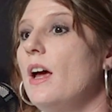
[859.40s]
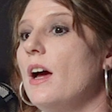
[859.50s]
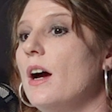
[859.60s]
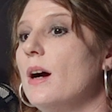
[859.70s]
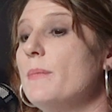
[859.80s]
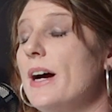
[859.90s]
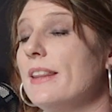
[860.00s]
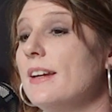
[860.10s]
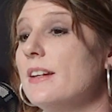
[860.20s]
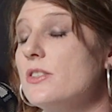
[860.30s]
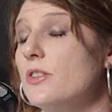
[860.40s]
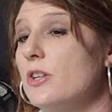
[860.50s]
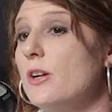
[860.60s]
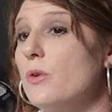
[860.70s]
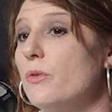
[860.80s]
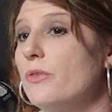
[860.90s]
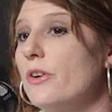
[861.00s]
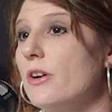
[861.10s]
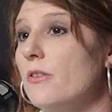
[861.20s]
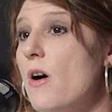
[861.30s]
I think is critical
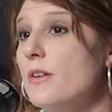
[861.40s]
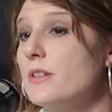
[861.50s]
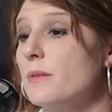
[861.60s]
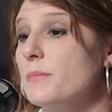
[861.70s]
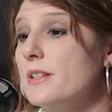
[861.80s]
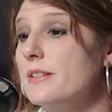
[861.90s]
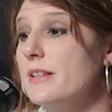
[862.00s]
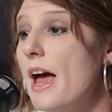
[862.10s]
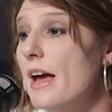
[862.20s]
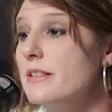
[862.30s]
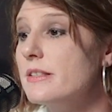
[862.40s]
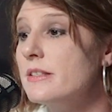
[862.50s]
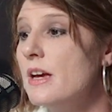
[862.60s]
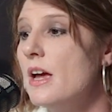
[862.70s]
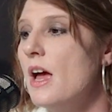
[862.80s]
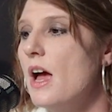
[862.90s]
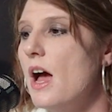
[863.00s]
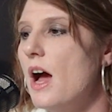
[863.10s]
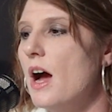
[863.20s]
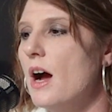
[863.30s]
for their long-term success,
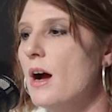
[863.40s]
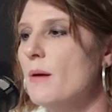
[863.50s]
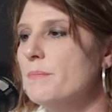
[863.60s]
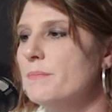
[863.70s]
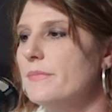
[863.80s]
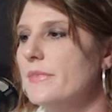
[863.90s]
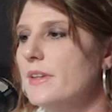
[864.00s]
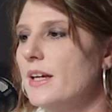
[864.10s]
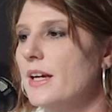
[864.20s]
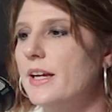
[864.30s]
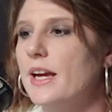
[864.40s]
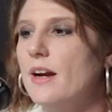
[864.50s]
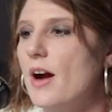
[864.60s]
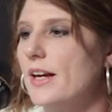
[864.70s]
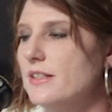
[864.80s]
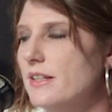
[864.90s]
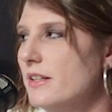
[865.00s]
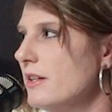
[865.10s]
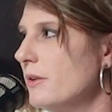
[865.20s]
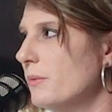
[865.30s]
it cannot
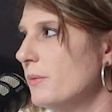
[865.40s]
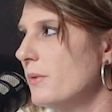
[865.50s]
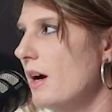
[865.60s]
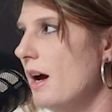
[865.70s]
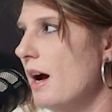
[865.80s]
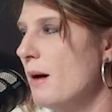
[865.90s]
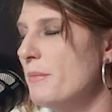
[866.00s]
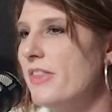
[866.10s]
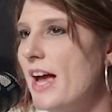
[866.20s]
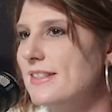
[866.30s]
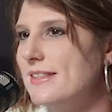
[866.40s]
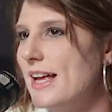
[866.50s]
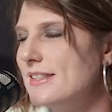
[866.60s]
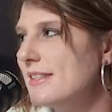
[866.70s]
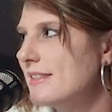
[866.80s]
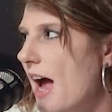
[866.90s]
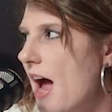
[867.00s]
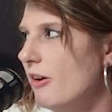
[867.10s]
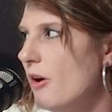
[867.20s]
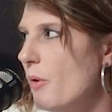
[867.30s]
continue. But that's that
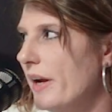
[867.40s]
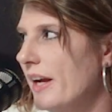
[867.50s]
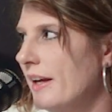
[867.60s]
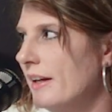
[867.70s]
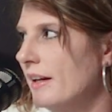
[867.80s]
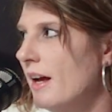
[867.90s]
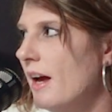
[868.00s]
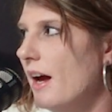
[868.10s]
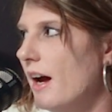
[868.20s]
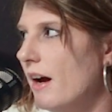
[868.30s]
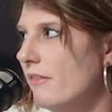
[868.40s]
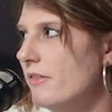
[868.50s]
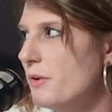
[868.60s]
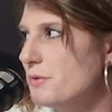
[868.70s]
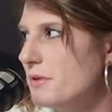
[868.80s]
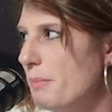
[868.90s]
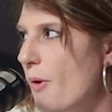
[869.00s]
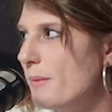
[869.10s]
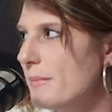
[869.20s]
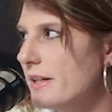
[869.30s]
siloing of those
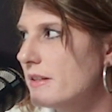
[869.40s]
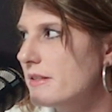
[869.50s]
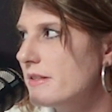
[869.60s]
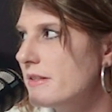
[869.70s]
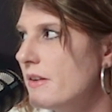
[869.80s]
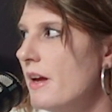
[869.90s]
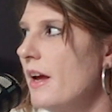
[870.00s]
departments.